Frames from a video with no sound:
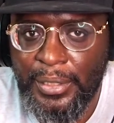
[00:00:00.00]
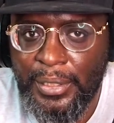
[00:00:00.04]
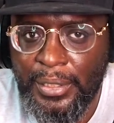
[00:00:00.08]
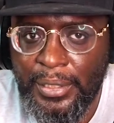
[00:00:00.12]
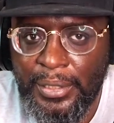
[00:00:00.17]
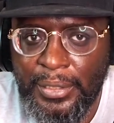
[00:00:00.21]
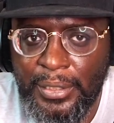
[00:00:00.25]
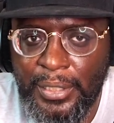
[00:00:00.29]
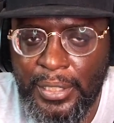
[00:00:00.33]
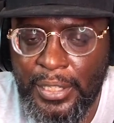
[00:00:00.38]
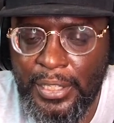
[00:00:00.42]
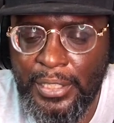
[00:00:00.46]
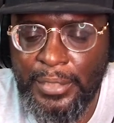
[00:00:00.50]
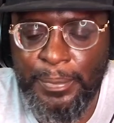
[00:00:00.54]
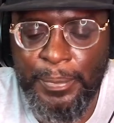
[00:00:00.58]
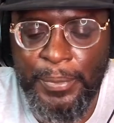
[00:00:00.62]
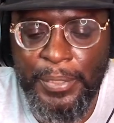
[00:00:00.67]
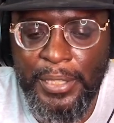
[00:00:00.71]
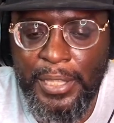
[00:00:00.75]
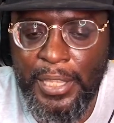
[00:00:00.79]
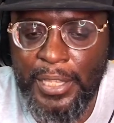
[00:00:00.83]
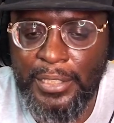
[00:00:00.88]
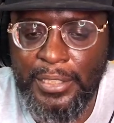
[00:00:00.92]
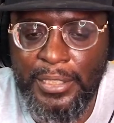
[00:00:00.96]
the East
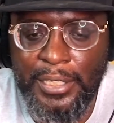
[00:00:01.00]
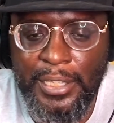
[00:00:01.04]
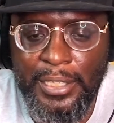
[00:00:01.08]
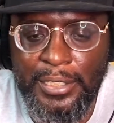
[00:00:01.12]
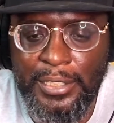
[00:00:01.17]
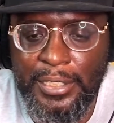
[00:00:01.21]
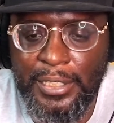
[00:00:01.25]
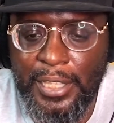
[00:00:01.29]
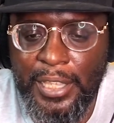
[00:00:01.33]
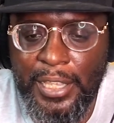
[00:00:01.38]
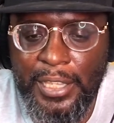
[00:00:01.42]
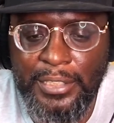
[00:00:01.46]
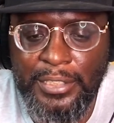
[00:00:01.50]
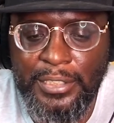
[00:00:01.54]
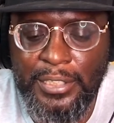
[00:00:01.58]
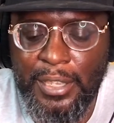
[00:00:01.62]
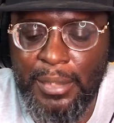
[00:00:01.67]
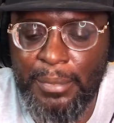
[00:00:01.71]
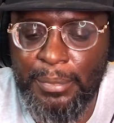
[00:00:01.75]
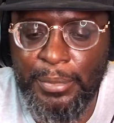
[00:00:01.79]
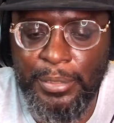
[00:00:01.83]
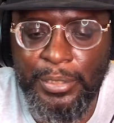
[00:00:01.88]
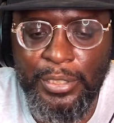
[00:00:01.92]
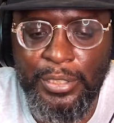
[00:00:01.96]
been like that the last
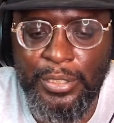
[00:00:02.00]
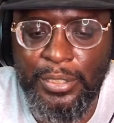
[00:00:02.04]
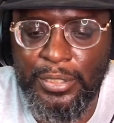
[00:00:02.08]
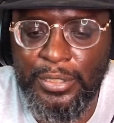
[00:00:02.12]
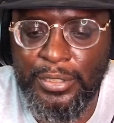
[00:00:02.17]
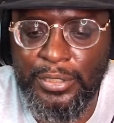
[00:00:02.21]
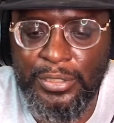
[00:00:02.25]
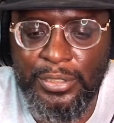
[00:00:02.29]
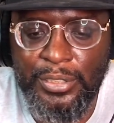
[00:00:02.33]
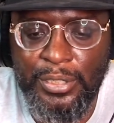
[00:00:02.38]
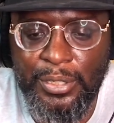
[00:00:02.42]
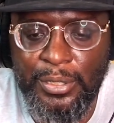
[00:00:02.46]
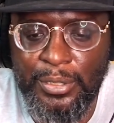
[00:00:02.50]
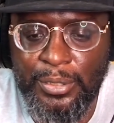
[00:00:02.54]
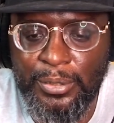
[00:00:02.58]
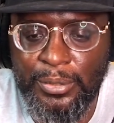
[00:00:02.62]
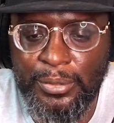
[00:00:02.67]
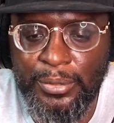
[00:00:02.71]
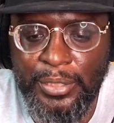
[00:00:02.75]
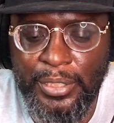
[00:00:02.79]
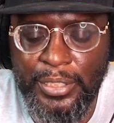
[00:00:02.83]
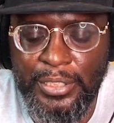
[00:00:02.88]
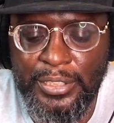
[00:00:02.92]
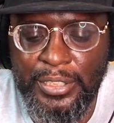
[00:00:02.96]
couple of years, so
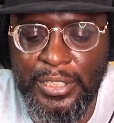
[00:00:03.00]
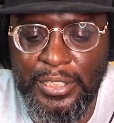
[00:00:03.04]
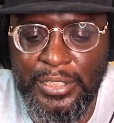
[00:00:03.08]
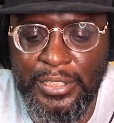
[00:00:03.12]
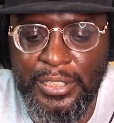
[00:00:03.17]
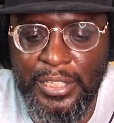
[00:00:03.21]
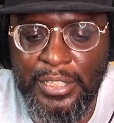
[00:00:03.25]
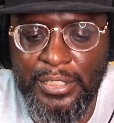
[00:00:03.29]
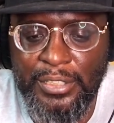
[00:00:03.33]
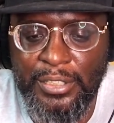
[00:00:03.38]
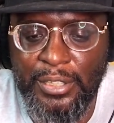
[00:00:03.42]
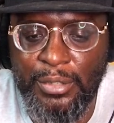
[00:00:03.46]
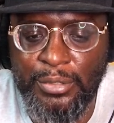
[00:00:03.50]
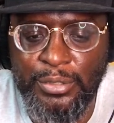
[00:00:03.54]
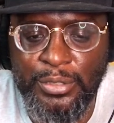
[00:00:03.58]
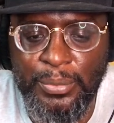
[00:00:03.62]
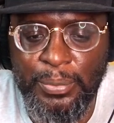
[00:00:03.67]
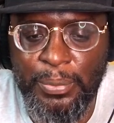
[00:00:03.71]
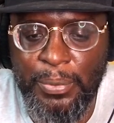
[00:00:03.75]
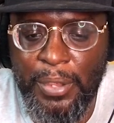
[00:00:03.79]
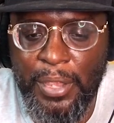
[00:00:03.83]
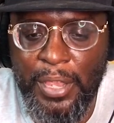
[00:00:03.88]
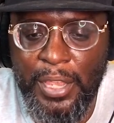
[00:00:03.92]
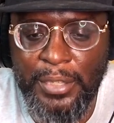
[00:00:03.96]
it don't
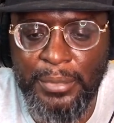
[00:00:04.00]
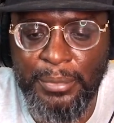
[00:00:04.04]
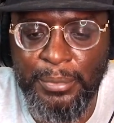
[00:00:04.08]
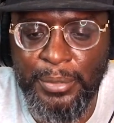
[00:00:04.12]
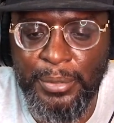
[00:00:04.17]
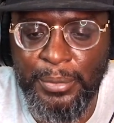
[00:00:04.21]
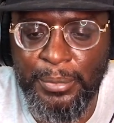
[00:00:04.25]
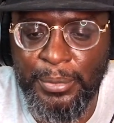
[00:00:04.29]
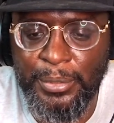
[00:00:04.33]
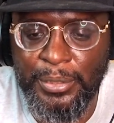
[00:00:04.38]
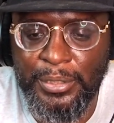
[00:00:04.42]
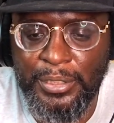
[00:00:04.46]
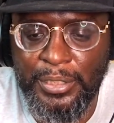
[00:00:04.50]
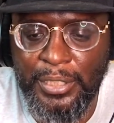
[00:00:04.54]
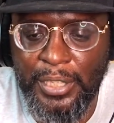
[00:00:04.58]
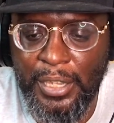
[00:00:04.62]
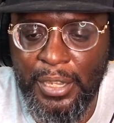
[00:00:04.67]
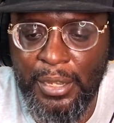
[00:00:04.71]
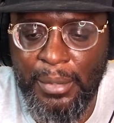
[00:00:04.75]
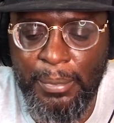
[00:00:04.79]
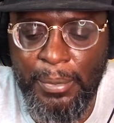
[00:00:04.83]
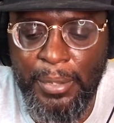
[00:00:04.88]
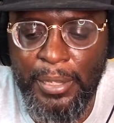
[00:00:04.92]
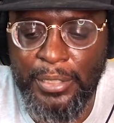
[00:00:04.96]
surprise me. But
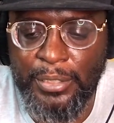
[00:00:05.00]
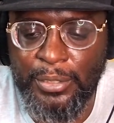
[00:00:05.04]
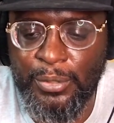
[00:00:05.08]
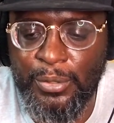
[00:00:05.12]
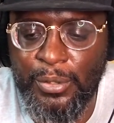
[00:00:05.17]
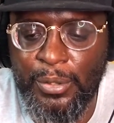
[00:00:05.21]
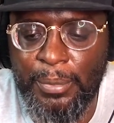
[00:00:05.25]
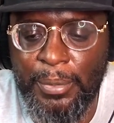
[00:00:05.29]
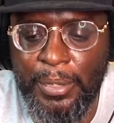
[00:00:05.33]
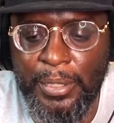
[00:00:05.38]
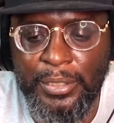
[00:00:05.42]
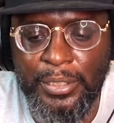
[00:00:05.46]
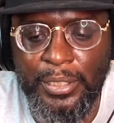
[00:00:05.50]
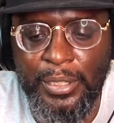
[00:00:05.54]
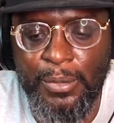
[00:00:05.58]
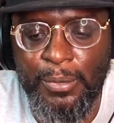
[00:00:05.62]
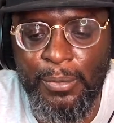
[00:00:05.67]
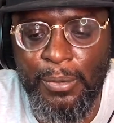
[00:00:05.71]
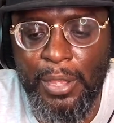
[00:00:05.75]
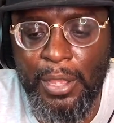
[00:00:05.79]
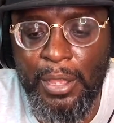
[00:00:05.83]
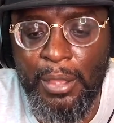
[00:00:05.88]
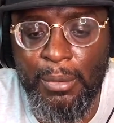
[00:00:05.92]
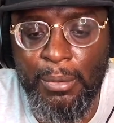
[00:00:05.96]
everybody know about that
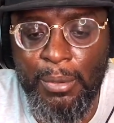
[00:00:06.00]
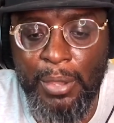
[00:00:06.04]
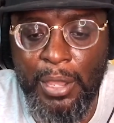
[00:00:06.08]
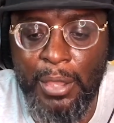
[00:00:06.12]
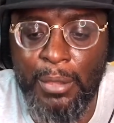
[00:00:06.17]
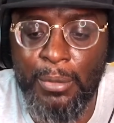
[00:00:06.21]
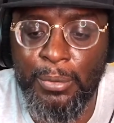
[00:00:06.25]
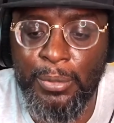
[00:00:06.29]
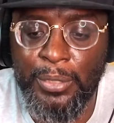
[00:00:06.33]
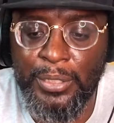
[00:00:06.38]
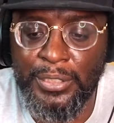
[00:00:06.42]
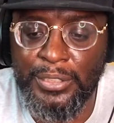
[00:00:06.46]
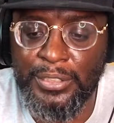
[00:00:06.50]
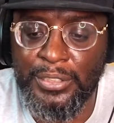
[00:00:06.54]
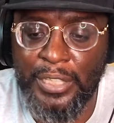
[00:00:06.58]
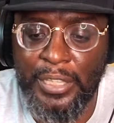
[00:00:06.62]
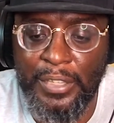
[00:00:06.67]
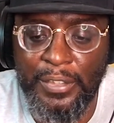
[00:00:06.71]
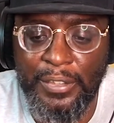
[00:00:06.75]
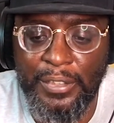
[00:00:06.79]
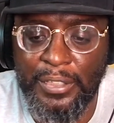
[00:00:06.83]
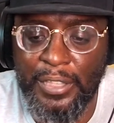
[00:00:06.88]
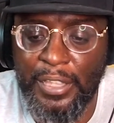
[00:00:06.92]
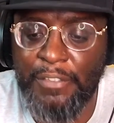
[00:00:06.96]
Wild Wild West.
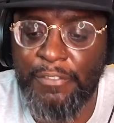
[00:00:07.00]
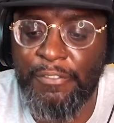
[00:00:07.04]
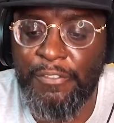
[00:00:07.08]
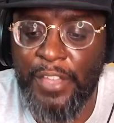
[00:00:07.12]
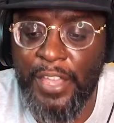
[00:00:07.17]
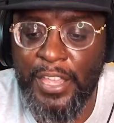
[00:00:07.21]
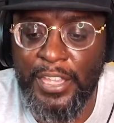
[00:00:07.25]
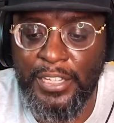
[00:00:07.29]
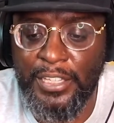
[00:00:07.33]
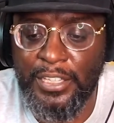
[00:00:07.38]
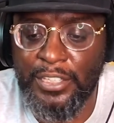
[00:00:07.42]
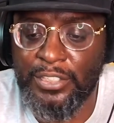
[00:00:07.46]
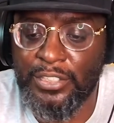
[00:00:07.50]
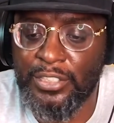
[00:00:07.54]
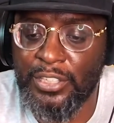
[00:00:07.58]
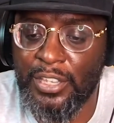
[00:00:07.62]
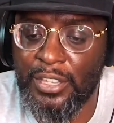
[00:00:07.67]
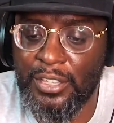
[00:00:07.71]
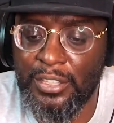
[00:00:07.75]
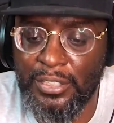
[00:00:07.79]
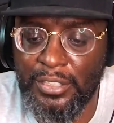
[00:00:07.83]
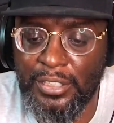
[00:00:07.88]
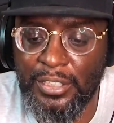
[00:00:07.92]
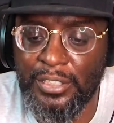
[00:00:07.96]
They fight each
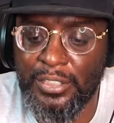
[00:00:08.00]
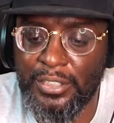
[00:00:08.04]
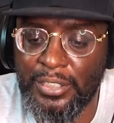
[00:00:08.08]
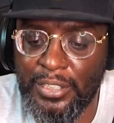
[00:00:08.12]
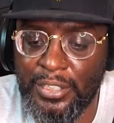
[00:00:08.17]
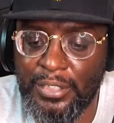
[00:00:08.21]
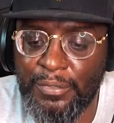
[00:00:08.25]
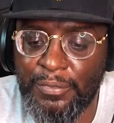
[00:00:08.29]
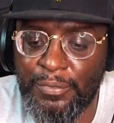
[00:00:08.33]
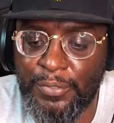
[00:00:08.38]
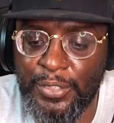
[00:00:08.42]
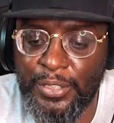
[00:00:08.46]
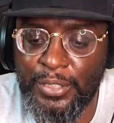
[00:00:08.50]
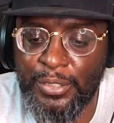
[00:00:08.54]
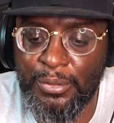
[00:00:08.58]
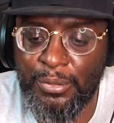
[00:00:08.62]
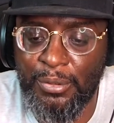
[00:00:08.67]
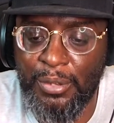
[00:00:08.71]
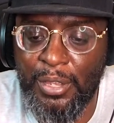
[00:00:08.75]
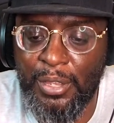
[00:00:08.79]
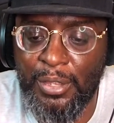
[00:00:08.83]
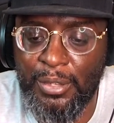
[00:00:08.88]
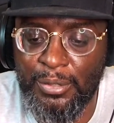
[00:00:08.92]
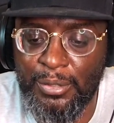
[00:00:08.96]
other and then figure
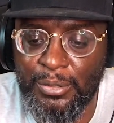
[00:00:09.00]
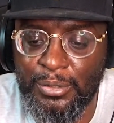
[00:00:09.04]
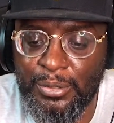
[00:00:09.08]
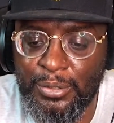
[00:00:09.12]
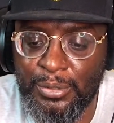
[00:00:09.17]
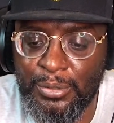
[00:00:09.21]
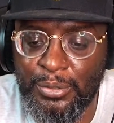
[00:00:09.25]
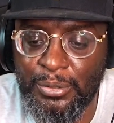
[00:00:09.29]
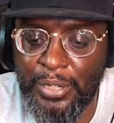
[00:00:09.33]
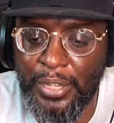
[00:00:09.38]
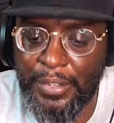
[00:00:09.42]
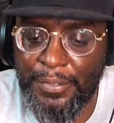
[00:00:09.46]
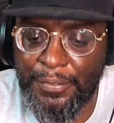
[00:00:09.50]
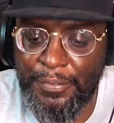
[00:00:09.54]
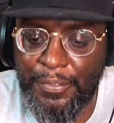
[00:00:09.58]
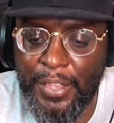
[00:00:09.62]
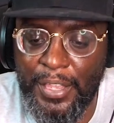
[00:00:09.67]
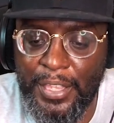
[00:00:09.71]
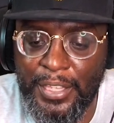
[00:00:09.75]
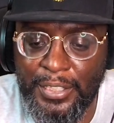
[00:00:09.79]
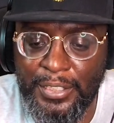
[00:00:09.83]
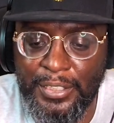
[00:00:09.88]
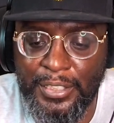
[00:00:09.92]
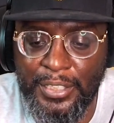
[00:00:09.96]
out who they
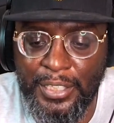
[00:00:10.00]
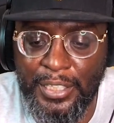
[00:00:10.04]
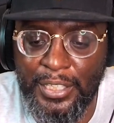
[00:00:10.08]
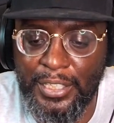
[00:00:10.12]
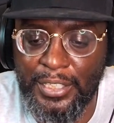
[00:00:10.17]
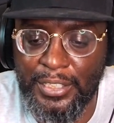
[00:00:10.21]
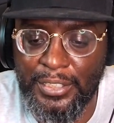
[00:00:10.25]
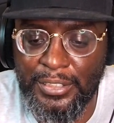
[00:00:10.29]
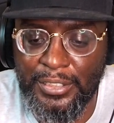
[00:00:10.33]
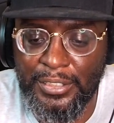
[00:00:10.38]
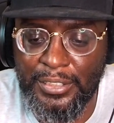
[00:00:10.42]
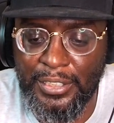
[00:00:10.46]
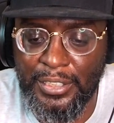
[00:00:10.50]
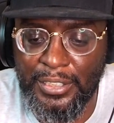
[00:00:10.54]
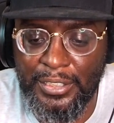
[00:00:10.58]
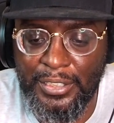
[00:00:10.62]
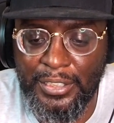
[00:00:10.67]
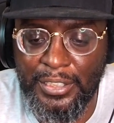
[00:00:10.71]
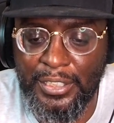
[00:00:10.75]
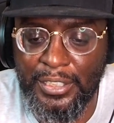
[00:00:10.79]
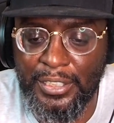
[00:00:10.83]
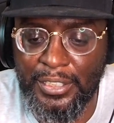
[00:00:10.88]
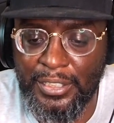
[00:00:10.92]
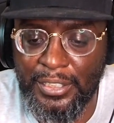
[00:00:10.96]
fight in the East at the
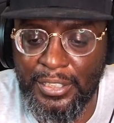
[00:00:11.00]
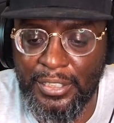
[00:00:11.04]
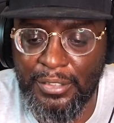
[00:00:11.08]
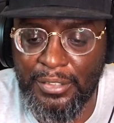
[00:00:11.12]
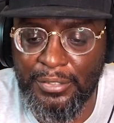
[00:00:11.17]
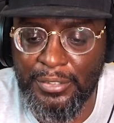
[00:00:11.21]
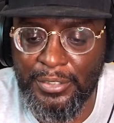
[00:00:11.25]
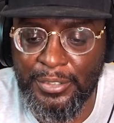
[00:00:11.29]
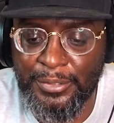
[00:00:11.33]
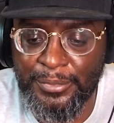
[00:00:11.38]
end of it.